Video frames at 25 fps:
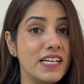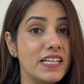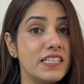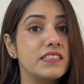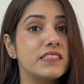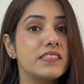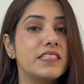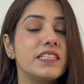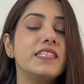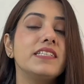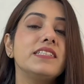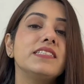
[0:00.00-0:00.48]

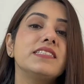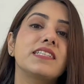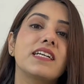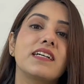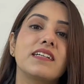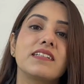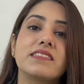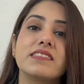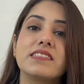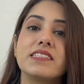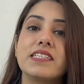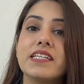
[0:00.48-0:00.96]
These
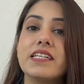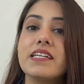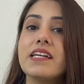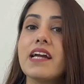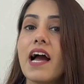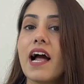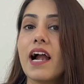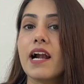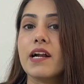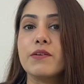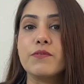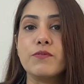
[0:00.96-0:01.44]
are the
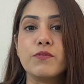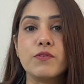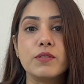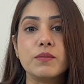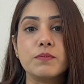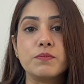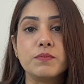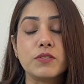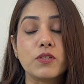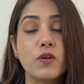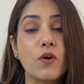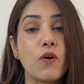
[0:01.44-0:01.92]

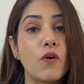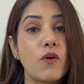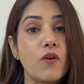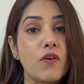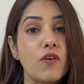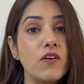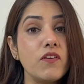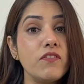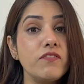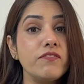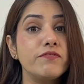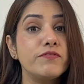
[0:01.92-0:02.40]
adverbs
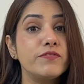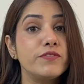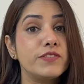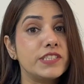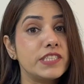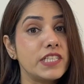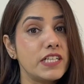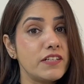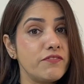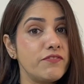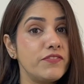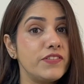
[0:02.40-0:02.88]
of
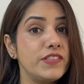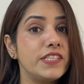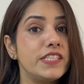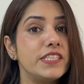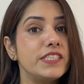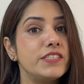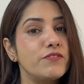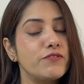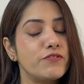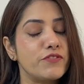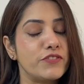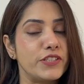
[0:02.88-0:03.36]

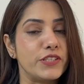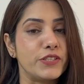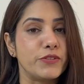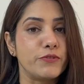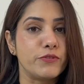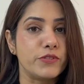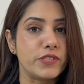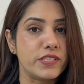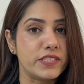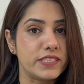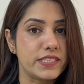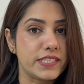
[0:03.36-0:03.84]
definite
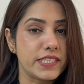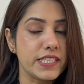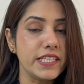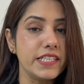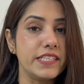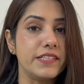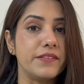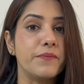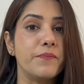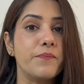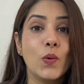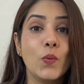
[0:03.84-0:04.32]

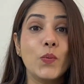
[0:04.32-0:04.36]
frequency.